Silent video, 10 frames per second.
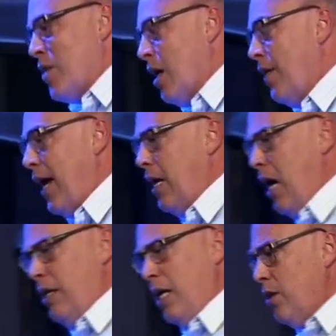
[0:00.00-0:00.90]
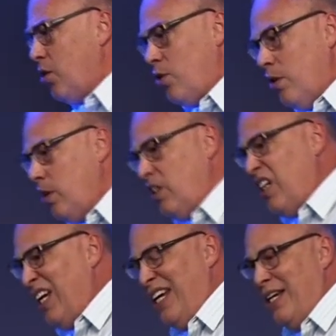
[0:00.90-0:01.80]
on that. And then the third
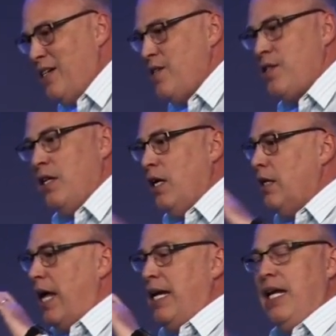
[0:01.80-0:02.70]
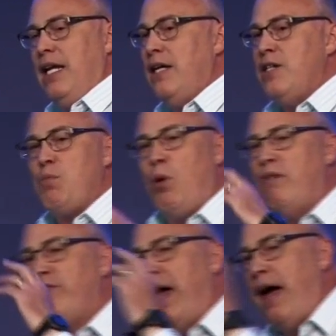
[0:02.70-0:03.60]
thing is that it is more
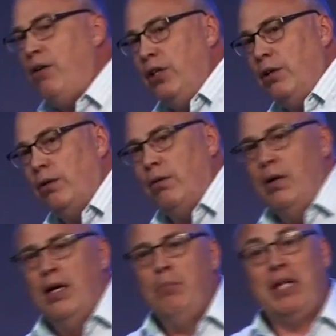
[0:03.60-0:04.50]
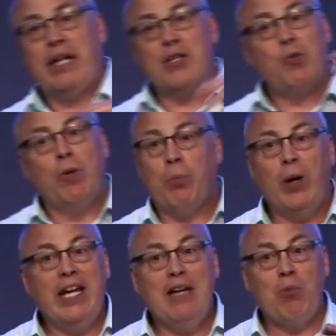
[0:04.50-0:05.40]
value because we're
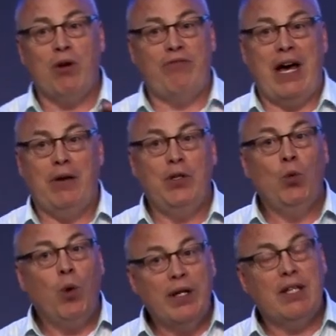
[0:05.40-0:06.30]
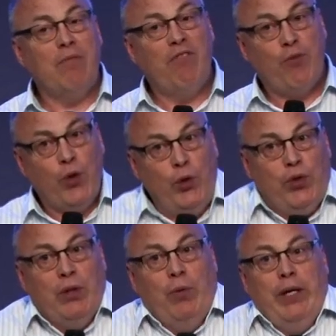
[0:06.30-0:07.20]
bringing more value. What the
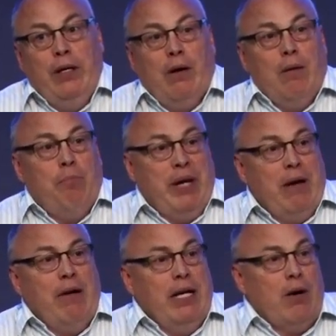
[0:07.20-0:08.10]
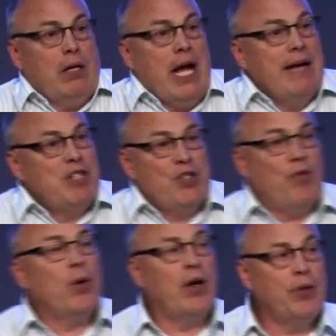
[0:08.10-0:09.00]
fruit that we are bearing in our lives is
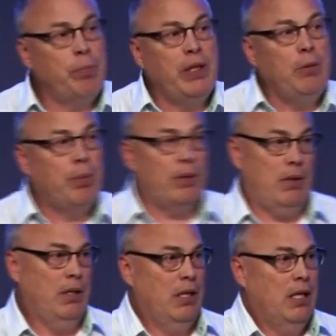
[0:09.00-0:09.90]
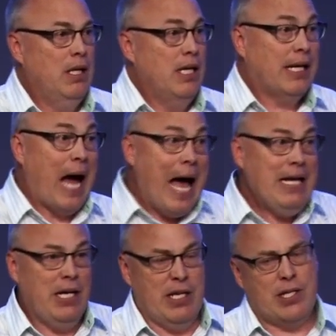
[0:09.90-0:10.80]
for other people.
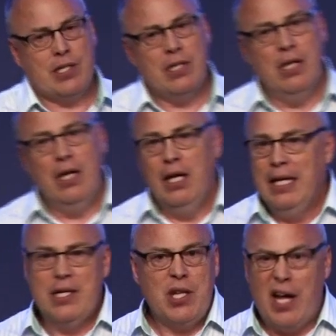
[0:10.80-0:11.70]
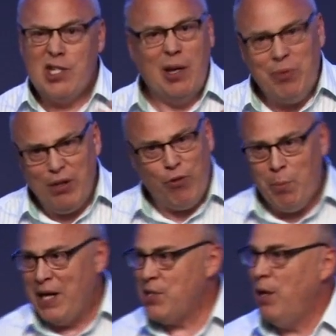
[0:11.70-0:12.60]
Kindness is not something for
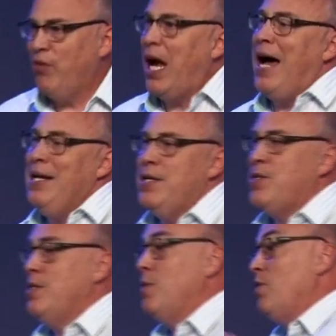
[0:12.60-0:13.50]
myself, kindness is